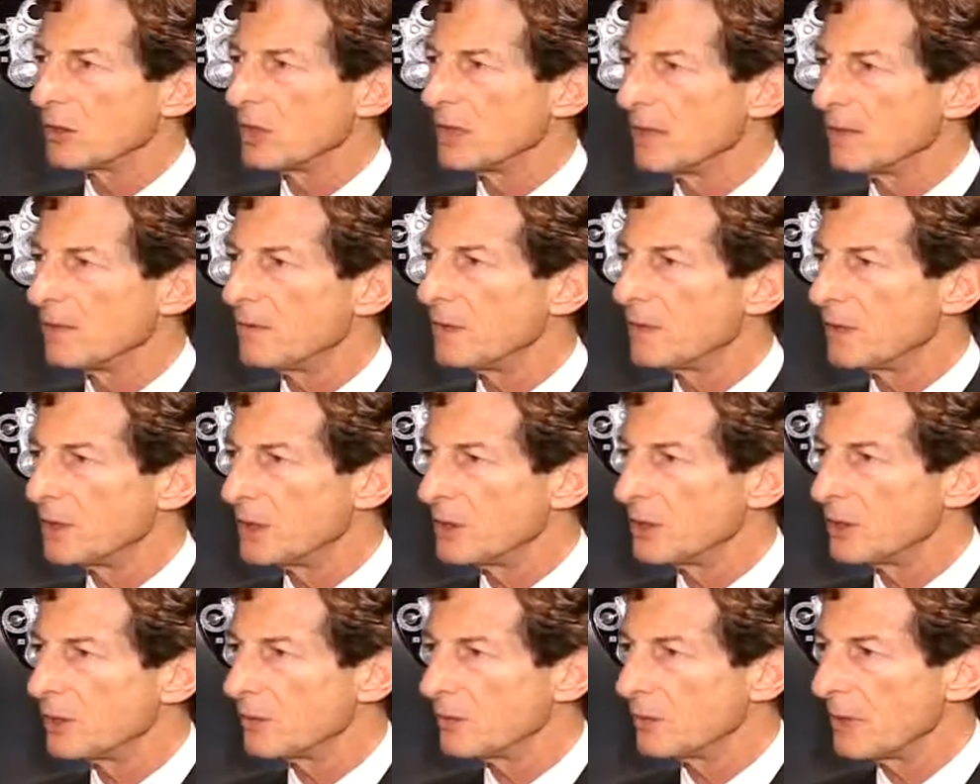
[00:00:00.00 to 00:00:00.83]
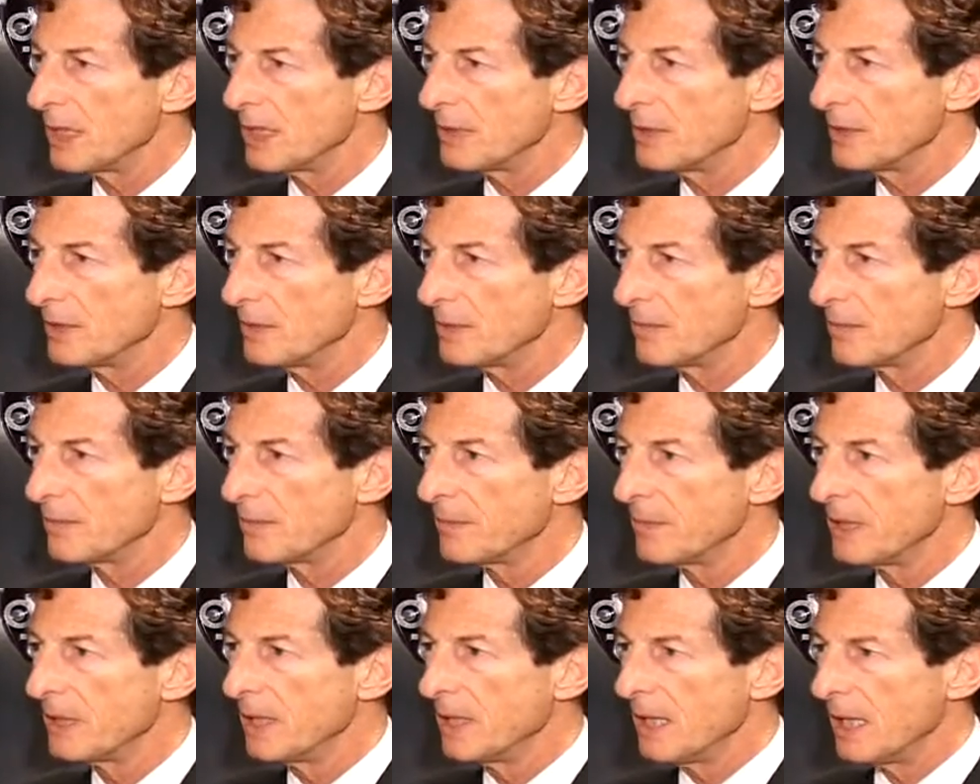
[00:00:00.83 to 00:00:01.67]
level in your retina.
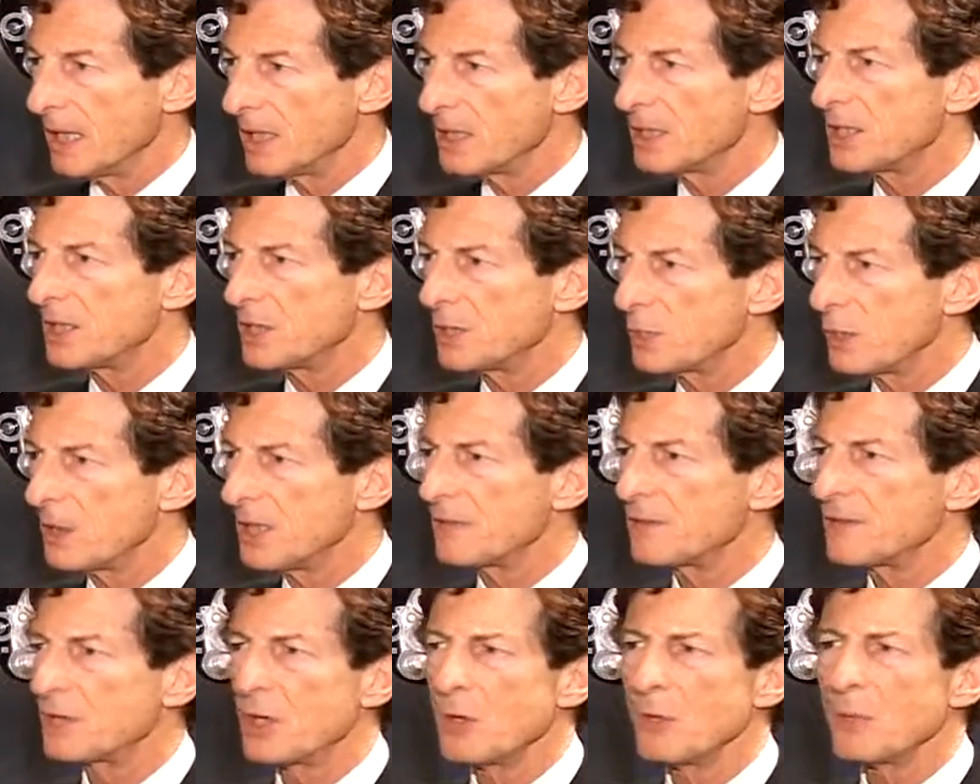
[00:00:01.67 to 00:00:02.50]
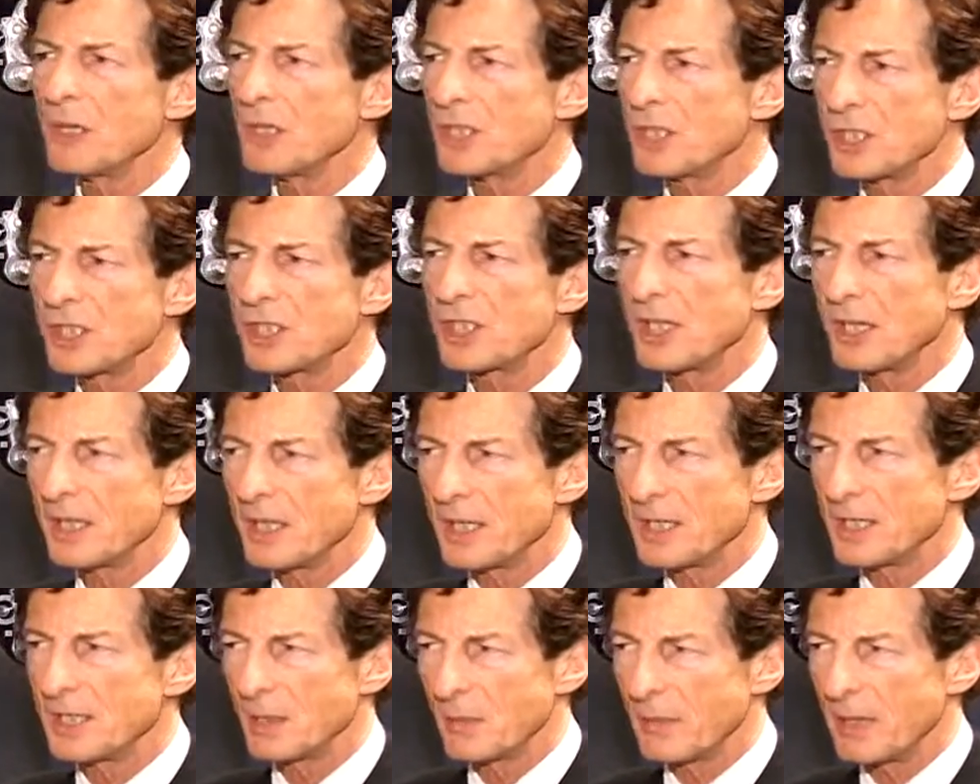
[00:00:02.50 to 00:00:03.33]
And since we have so much
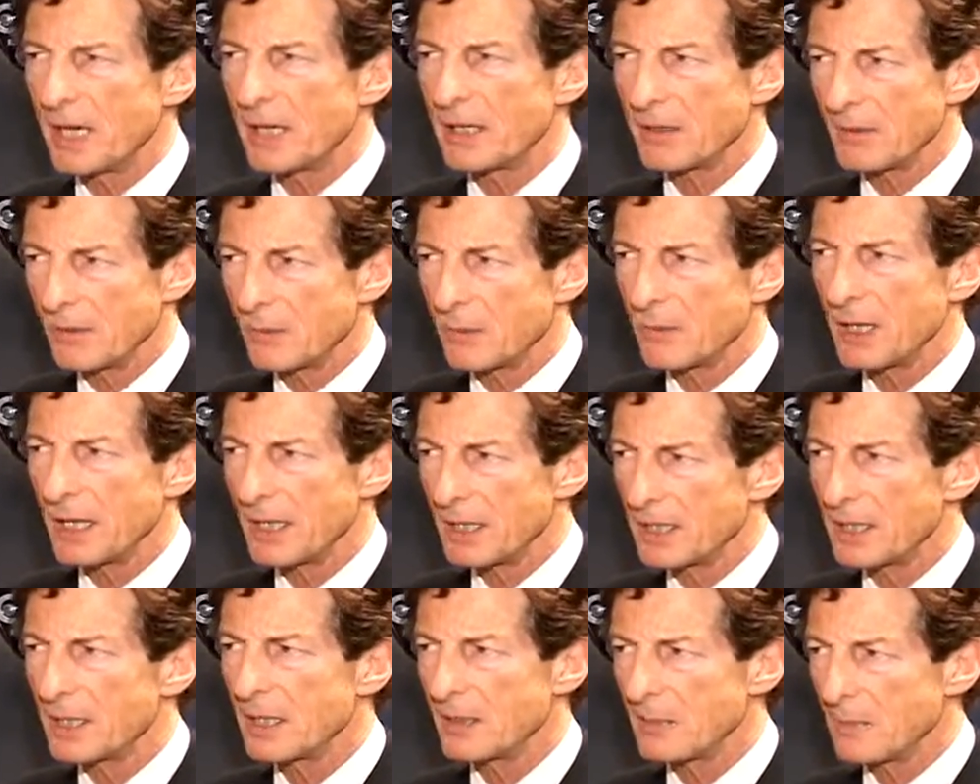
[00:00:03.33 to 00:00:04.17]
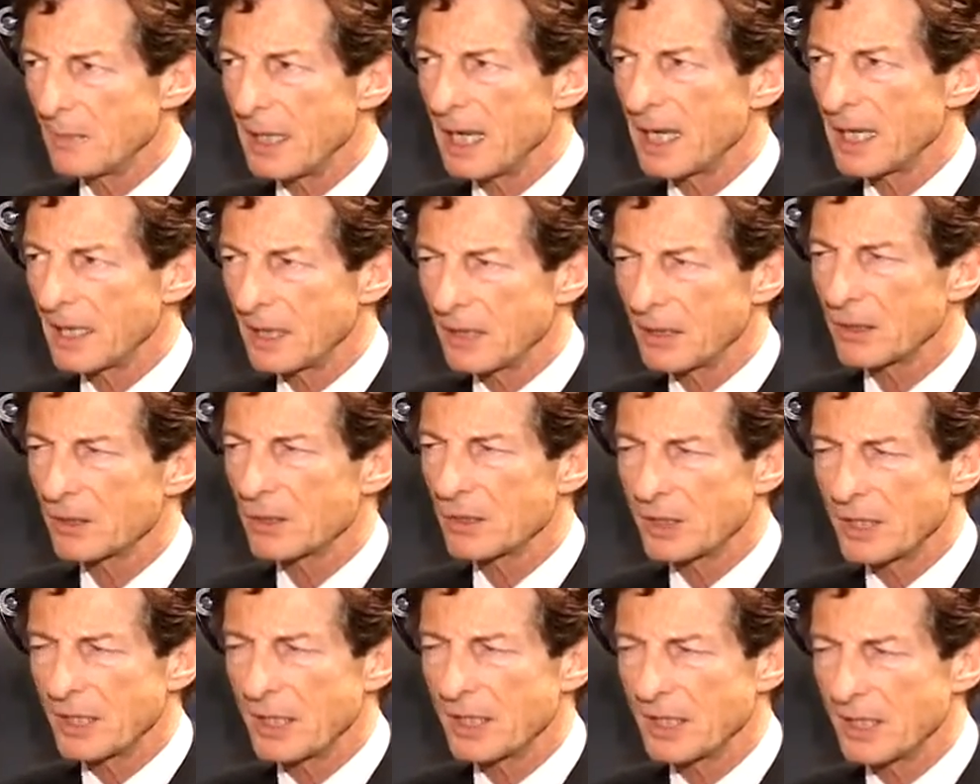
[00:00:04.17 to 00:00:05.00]
studies about retina and macular
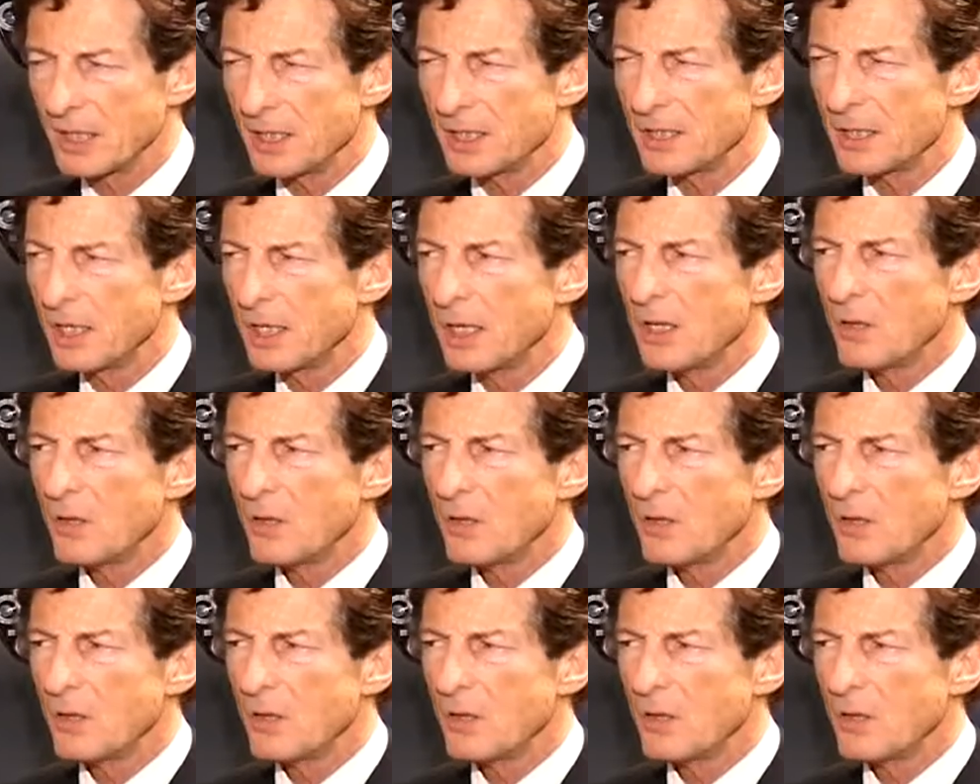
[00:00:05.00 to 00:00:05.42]
studies,